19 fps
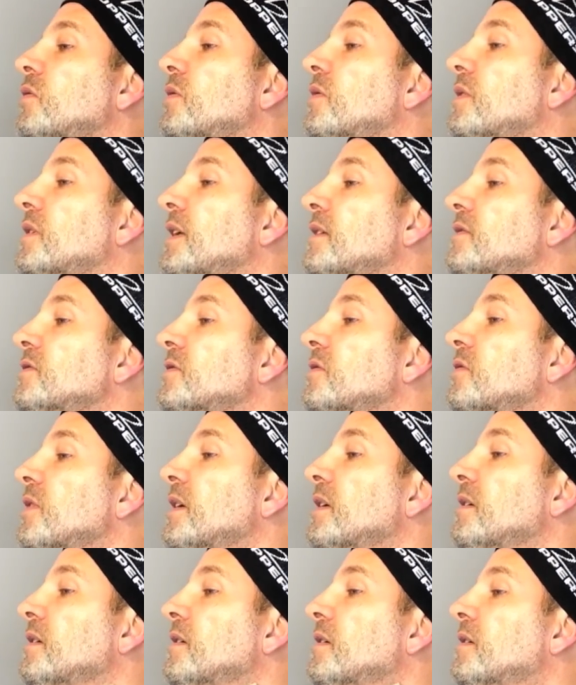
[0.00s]
with against the
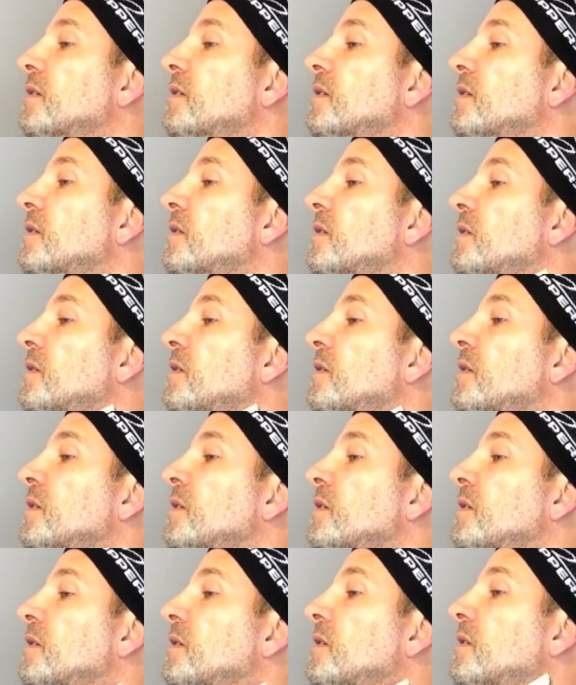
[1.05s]
grain
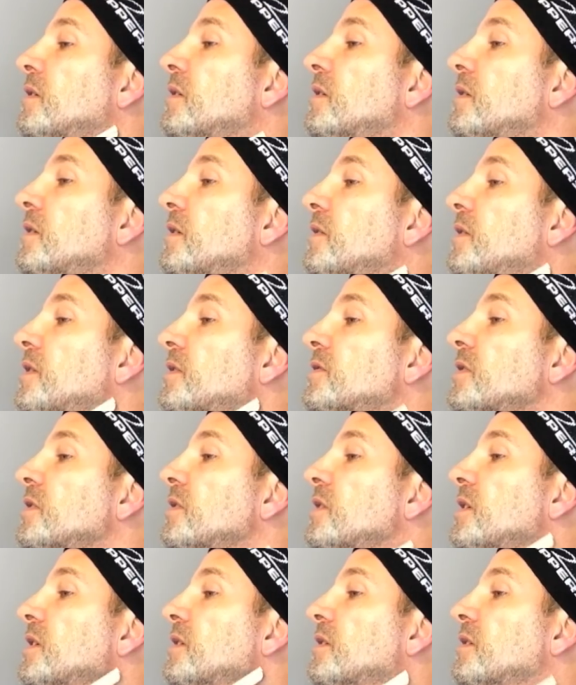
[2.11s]
in this
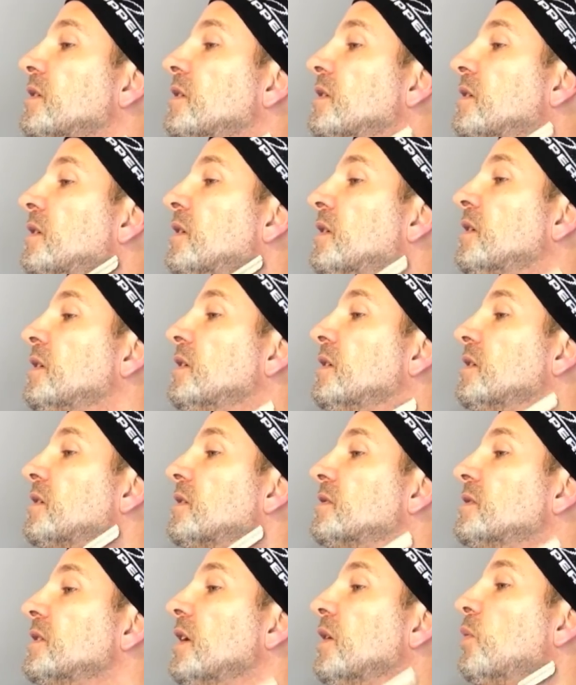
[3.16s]
area. You
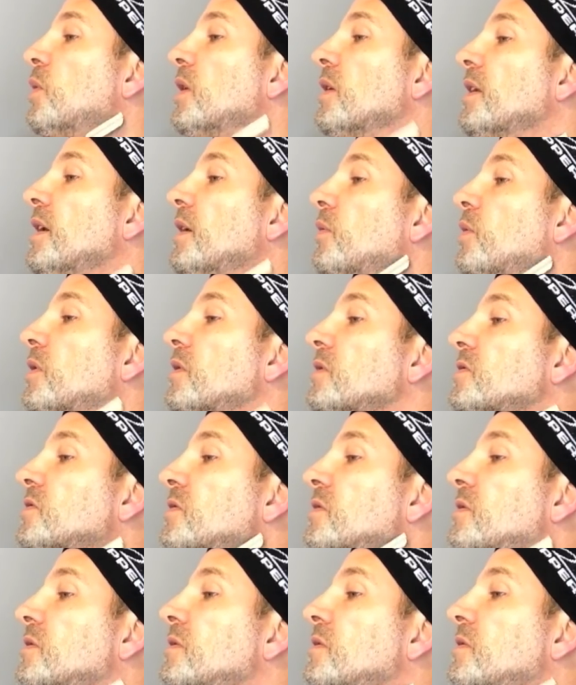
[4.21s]
can see how well that works.